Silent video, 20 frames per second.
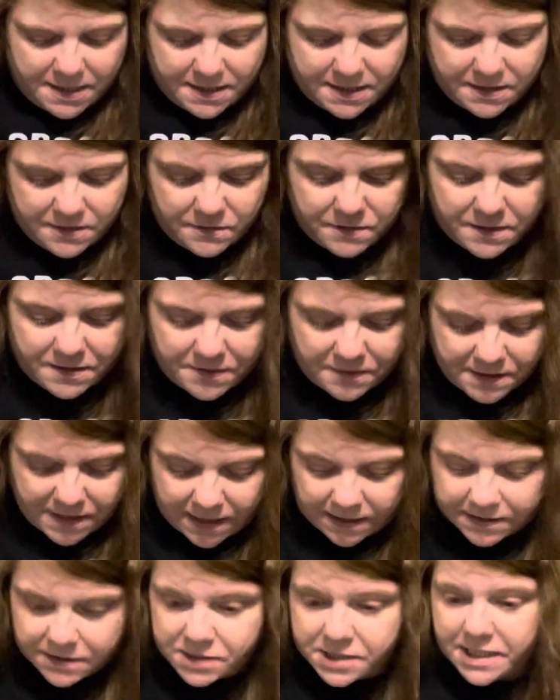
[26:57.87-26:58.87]
There were no
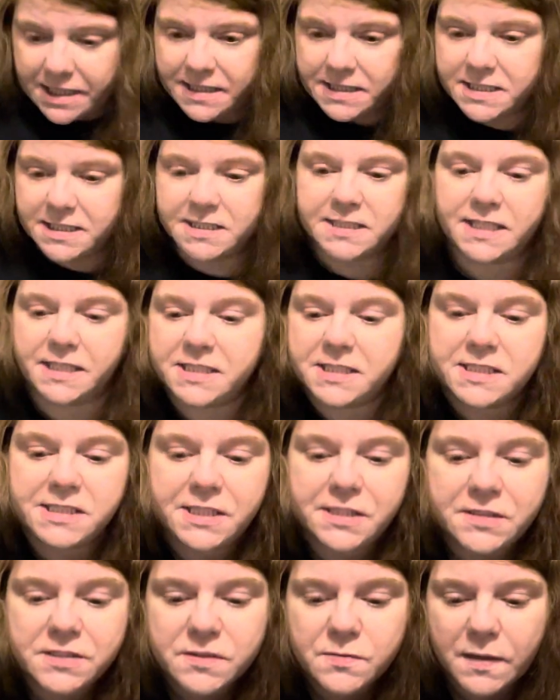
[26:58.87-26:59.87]
color changes. I just
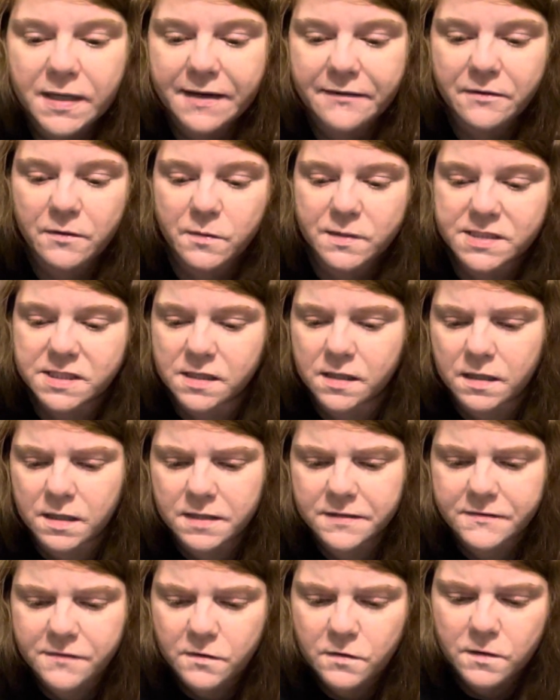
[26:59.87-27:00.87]
used whatever was
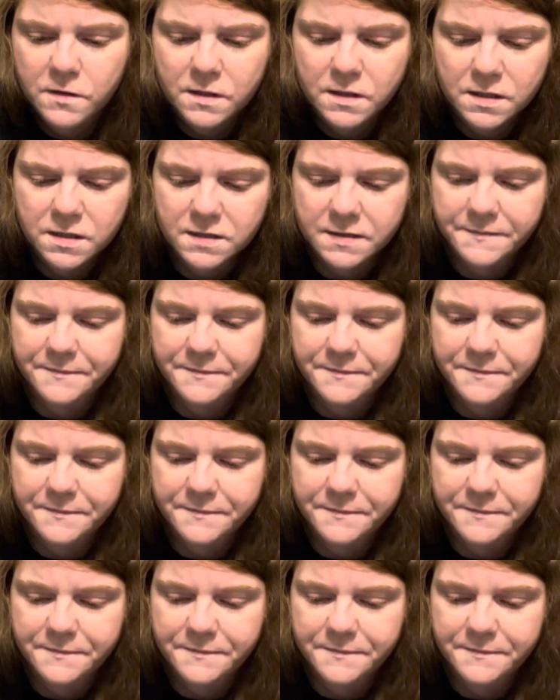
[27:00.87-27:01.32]
called for.